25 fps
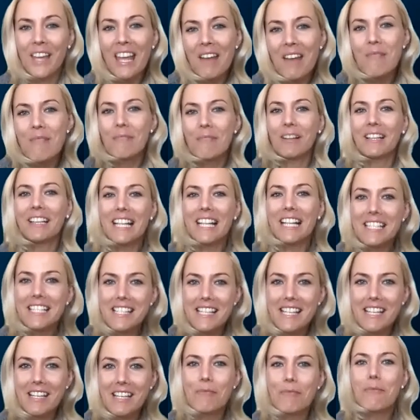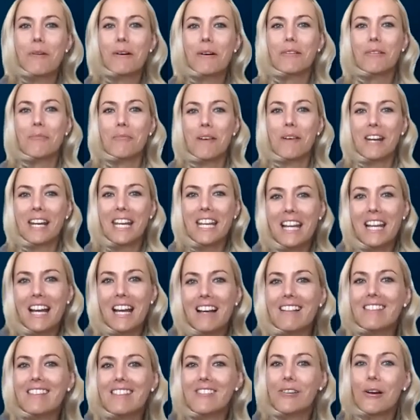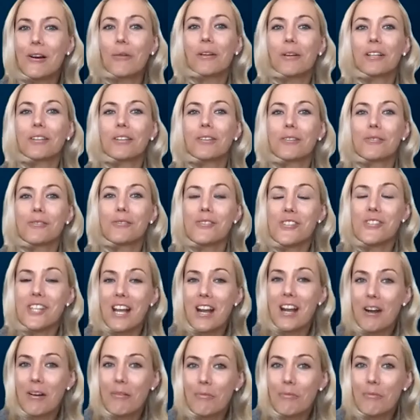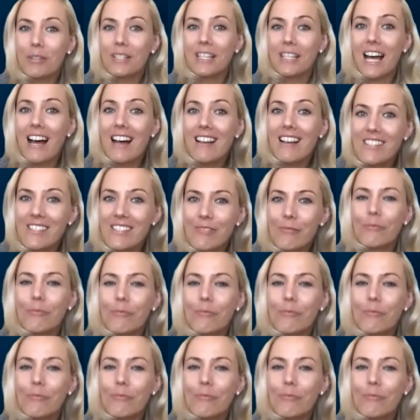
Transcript: But let's see what Marina is going to share with us.